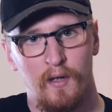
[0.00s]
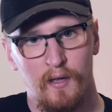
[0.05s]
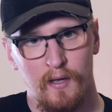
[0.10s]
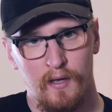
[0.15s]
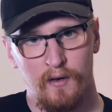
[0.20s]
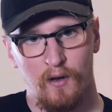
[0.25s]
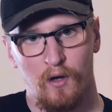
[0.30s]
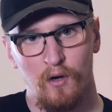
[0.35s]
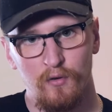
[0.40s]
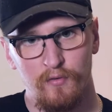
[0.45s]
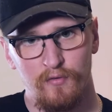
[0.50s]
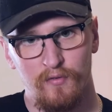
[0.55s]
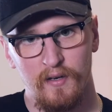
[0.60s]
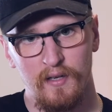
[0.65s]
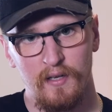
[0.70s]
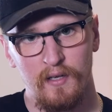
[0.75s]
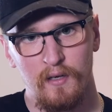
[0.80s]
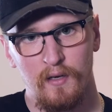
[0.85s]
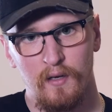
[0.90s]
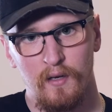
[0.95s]
And
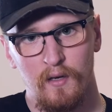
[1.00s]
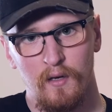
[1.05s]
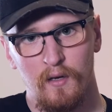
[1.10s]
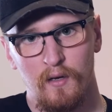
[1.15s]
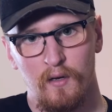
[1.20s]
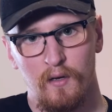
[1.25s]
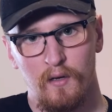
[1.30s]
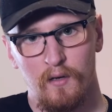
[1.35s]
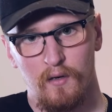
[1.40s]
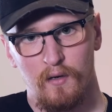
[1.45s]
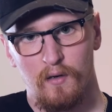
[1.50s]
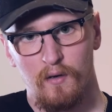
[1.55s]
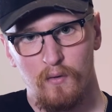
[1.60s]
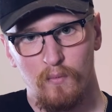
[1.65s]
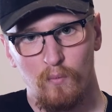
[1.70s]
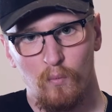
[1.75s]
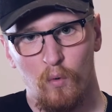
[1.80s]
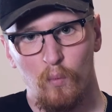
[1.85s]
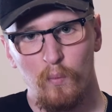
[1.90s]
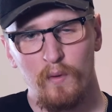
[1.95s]
hopefully
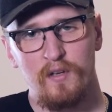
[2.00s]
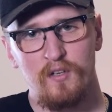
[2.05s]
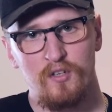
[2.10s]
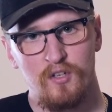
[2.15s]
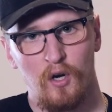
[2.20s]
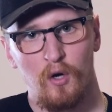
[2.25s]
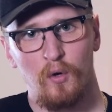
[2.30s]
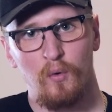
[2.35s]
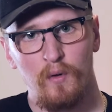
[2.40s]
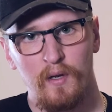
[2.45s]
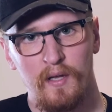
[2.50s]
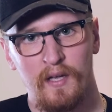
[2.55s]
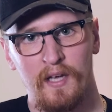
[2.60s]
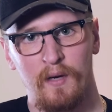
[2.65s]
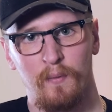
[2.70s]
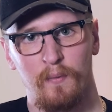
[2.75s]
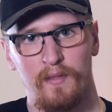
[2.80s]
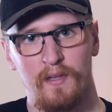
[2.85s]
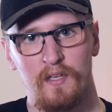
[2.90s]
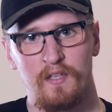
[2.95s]
what we've shown here
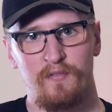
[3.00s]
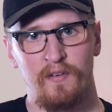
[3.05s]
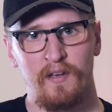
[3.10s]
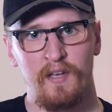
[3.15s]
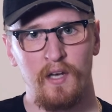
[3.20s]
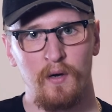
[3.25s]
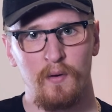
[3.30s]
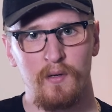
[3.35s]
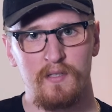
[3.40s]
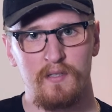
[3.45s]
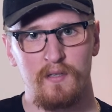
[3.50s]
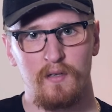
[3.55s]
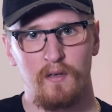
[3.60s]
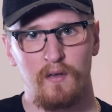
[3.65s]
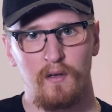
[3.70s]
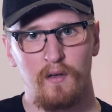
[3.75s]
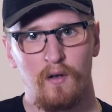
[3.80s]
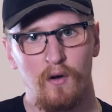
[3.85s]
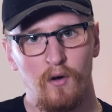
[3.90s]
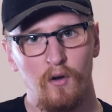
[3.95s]
with this video is
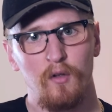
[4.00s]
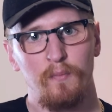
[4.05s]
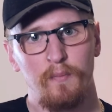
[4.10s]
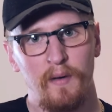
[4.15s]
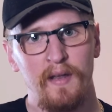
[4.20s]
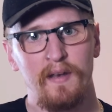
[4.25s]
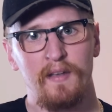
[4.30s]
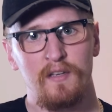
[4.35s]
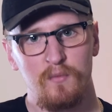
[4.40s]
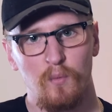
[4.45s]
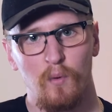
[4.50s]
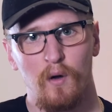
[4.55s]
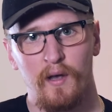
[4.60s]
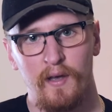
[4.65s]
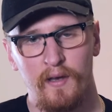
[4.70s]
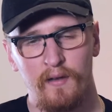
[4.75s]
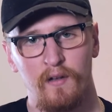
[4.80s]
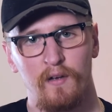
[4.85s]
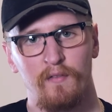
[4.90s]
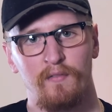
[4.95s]
that Conor Benn is
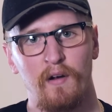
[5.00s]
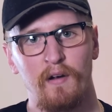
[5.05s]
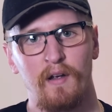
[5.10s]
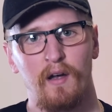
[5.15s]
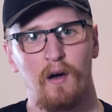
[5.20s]
working at a very